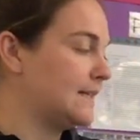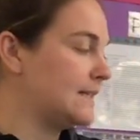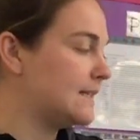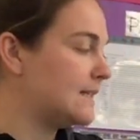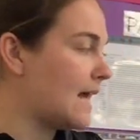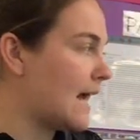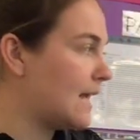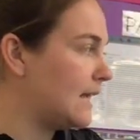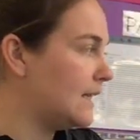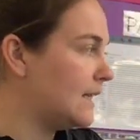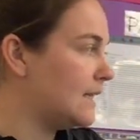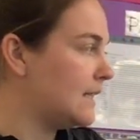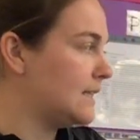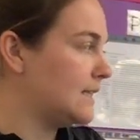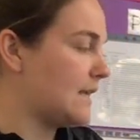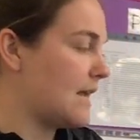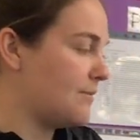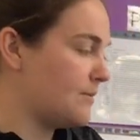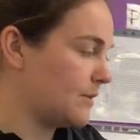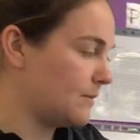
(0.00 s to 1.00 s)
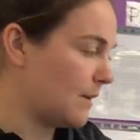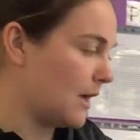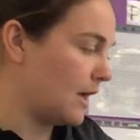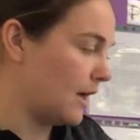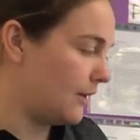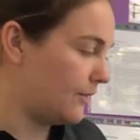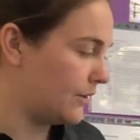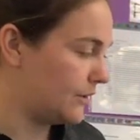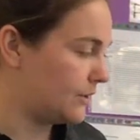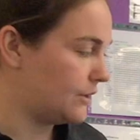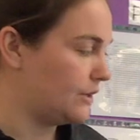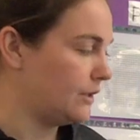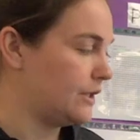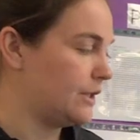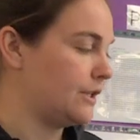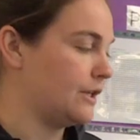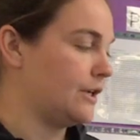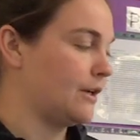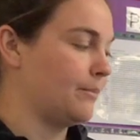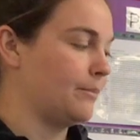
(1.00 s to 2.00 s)
exactly the same as my other
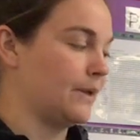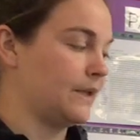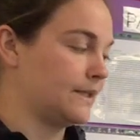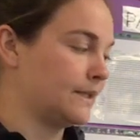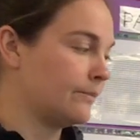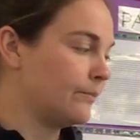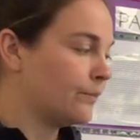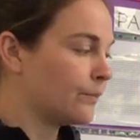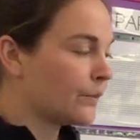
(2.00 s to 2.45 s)
2-digit numbers.